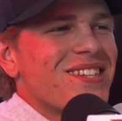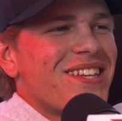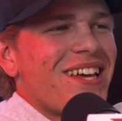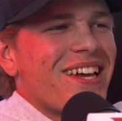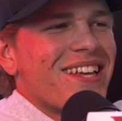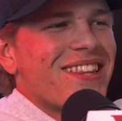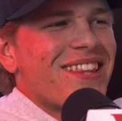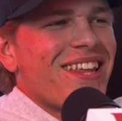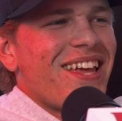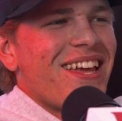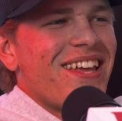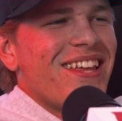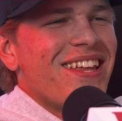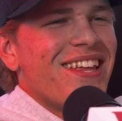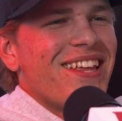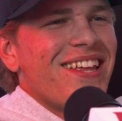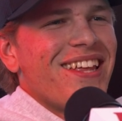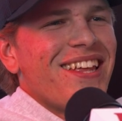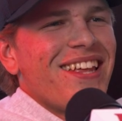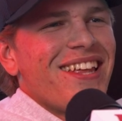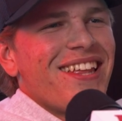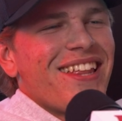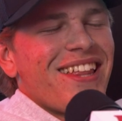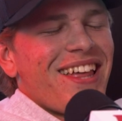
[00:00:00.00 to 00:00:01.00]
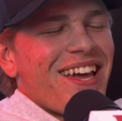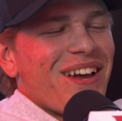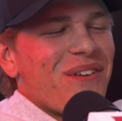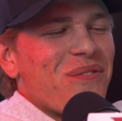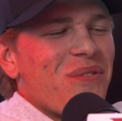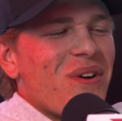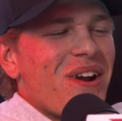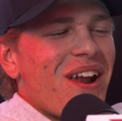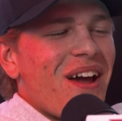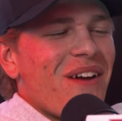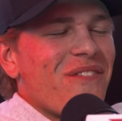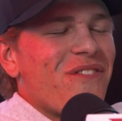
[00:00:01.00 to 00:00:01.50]
Like
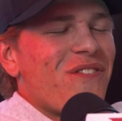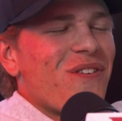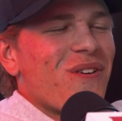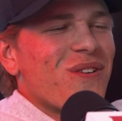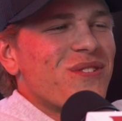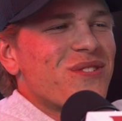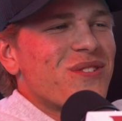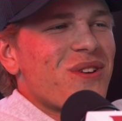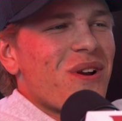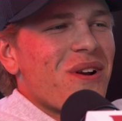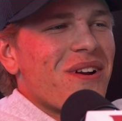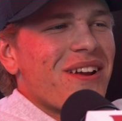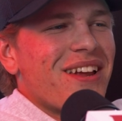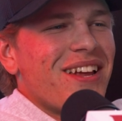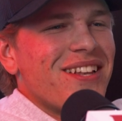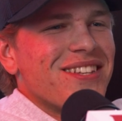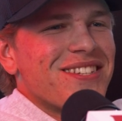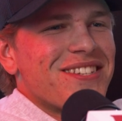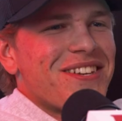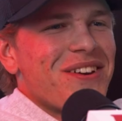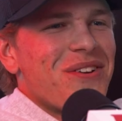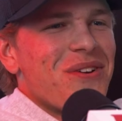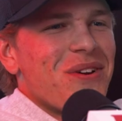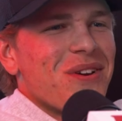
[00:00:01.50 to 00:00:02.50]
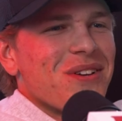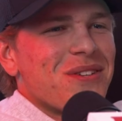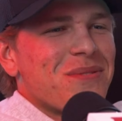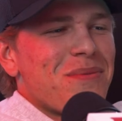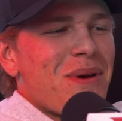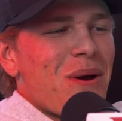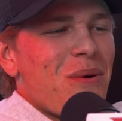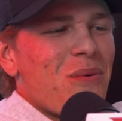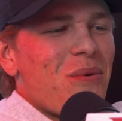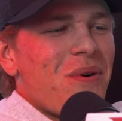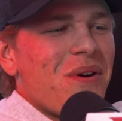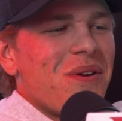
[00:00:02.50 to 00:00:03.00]
when I first started getting serious
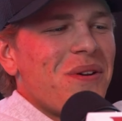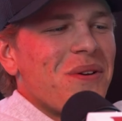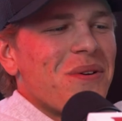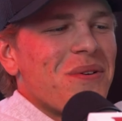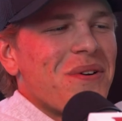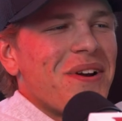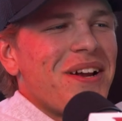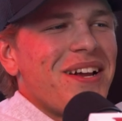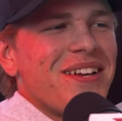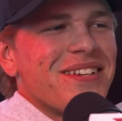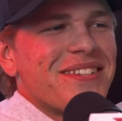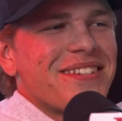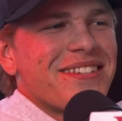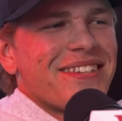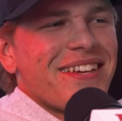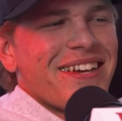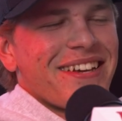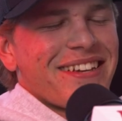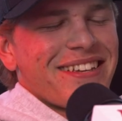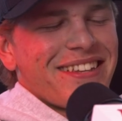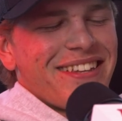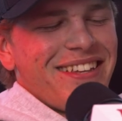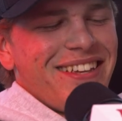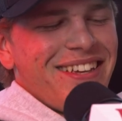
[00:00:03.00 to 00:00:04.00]
about wanting to race, like